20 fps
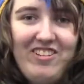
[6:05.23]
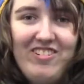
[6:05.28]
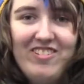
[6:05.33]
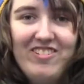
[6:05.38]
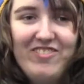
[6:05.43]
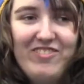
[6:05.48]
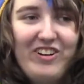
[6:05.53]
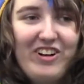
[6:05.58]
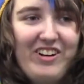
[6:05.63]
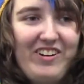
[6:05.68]
Two
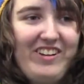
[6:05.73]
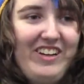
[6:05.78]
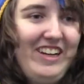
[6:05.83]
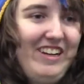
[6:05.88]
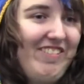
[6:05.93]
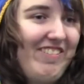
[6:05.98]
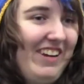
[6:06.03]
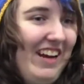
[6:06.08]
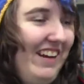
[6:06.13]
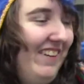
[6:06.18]
of our
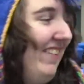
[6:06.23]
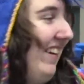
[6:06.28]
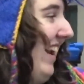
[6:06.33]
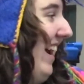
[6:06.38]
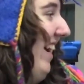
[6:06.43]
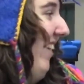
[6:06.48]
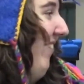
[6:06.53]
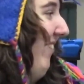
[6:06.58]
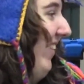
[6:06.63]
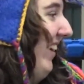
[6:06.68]
teams hadn't
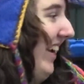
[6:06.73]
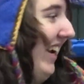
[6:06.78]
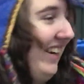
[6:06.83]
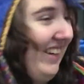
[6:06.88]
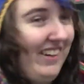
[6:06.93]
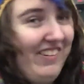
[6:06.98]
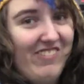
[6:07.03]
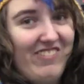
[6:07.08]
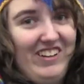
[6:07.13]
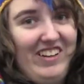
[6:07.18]
had
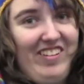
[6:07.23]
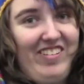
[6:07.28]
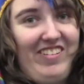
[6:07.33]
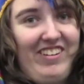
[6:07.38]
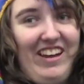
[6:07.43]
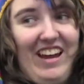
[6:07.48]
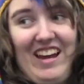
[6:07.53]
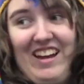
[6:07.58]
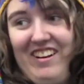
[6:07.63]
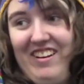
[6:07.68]
any wins
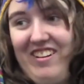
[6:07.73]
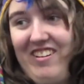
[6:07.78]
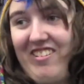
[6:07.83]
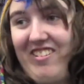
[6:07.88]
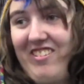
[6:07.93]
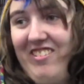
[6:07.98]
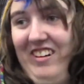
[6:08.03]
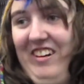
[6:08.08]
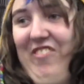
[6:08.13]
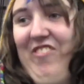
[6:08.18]
yet, and
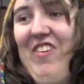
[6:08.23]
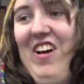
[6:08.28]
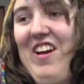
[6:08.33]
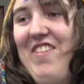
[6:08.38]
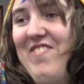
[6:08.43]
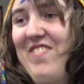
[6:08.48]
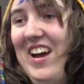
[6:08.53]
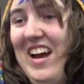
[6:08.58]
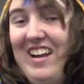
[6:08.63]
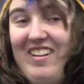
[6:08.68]
there's only
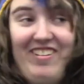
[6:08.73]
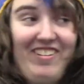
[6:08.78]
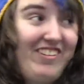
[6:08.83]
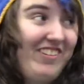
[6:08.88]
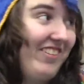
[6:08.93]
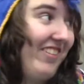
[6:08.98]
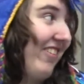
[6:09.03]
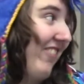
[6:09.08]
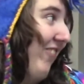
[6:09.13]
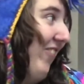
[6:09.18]
five
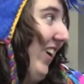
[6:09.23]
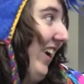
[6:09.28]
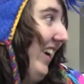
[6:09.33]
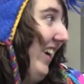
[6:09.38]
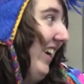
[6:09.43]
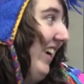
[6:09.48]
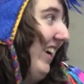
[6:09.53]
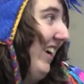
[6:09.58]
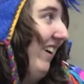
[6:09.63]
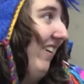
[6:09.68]
matches, but
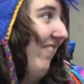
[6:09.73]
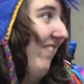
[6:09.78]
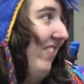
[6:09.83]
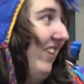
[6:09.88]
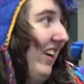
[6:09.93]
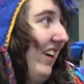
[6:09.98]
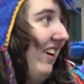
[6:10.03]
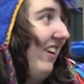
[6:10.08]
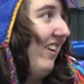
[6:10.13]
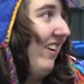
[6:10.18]
um,
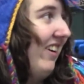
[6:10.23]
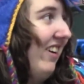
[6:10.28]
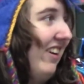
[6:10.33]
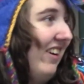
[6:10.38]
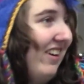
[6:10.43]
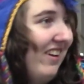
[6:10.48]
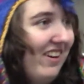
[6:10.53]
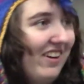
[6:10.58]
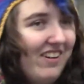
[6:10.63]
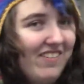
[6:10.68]

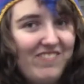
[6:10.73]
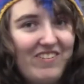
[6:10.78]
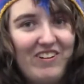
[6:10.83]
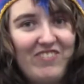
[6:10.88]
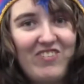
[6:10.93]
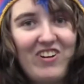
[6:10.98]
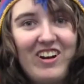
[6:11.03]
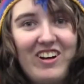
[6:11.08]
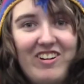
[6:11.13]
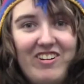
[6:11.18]
my
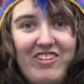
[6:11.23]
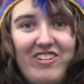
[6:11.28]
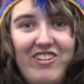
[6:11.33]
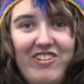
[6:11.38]
brother's